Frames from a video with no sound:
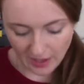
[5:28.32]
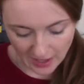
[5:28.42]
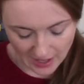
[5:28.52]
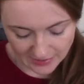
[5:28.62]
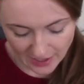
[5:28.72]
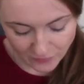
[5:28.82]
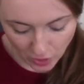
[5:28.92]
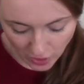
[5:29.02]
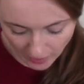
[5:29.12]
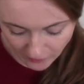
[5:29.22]
And I've
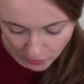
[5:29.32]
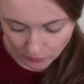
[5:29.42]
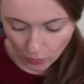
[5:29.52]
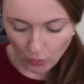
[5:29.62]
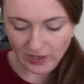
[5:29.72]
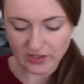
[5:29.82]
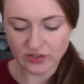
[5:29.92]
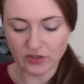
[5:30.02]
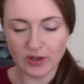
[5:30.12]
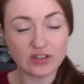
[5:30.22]
got more
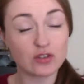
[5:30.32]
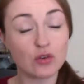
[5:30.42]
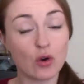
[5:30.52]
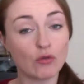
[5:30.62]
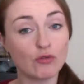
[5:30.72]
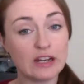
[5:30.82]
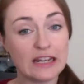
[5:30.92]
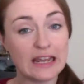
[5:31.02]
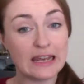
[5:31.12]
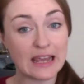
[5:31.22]
into, it's not
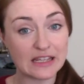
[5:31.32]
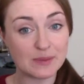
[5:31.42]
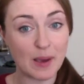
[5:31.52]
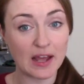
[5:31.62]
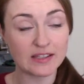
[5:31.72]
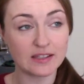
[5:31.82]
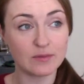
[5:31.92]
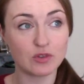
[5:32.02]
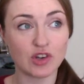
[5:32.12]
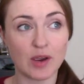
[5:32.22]
really a lace pattern,
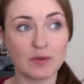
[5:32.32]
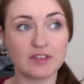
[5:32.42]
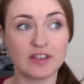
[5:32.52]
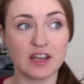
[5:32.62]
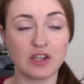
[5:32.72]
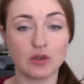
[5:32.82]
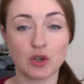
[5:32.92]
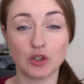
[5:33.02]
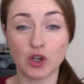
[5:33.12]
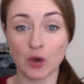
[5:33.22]
which I would say you
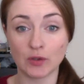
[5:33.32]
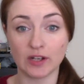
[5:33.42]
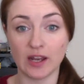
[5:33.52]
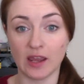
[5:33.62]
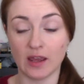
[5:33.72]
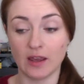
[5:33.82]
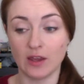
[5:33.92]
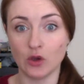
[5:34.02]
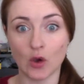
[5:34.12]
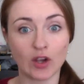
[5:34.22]
can totally,
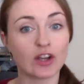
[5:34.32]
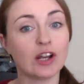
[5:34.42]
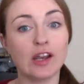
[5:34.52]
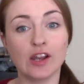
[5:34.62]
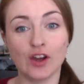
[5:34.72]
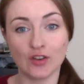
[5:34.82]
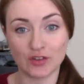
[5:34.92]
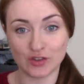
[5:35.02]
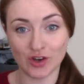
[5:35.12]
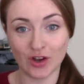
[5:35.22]
you're going to learn the
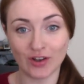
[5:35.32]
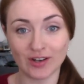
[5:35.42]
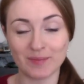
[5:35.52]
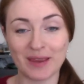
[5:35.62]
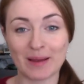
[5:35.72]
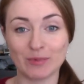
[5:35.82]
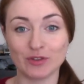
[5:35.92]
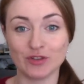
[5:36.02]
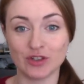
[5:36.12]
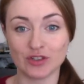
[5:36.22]
chart and be able
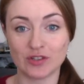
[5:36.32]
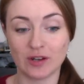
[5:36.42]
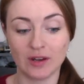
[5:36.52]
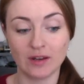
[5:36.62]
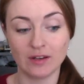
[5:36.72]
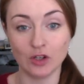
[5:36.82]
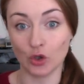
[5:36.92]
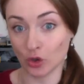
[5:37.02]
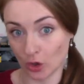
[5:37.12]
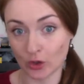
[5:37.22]
to just
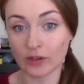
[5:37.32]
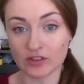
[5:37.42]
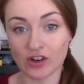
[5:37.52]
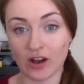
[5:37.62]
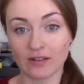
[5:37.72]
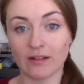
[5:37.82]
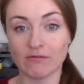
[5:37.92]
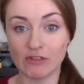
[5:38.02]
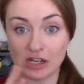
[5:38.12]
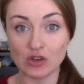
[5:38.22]
not look at the chart
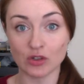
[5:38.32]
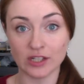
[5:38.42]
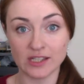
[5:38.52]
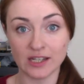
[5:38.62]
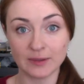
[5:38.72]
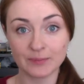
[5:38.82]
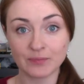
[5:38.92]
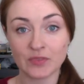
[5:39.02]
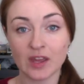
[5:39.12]
and read your knitting.